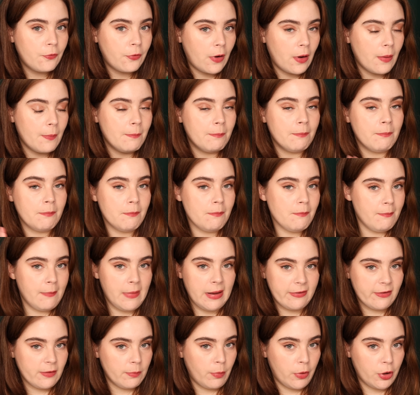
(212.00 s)
from
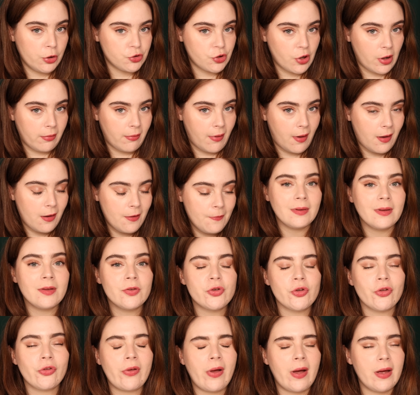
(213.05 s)
Mason Margiela. It's
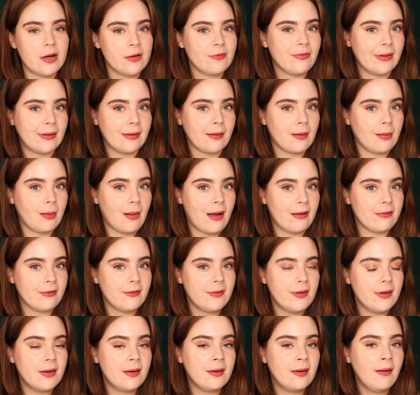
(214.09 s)
just kind of like a
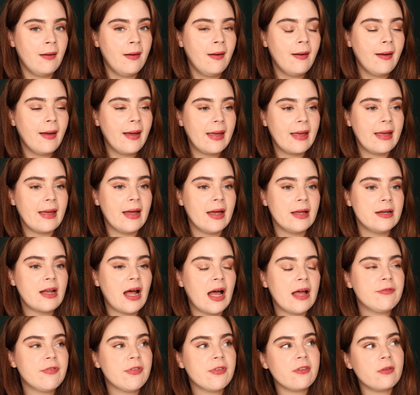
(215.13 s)
classic and
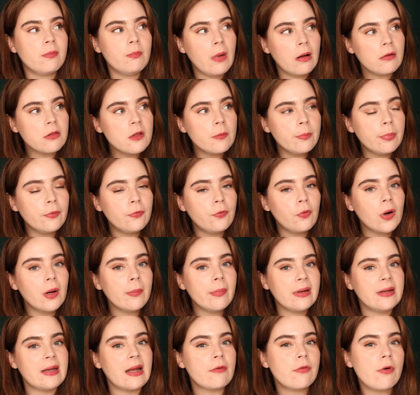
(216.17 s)
I've smelt it before
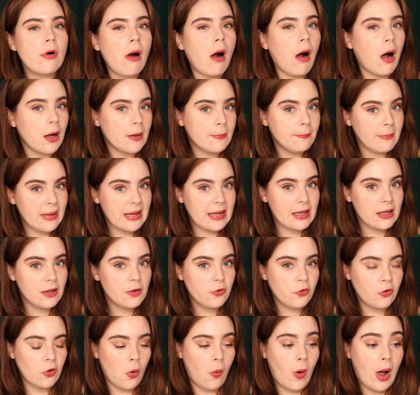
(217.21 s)
but never on me
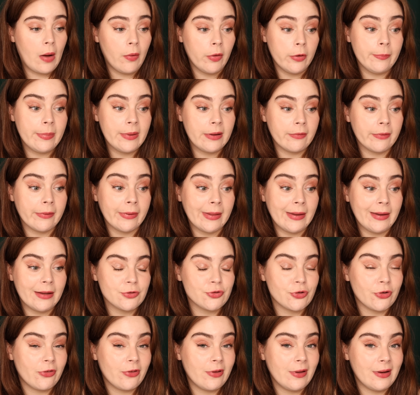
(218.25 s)
so I would be really
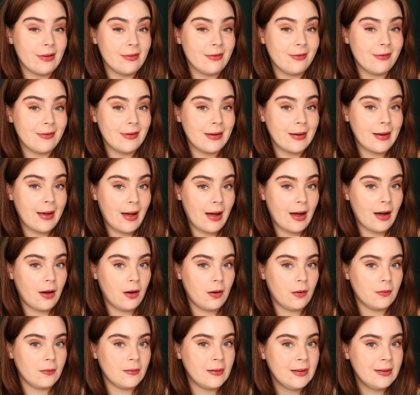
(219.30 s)
interested in seeing
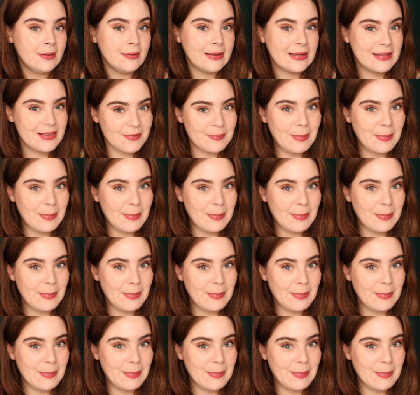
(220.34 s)
how it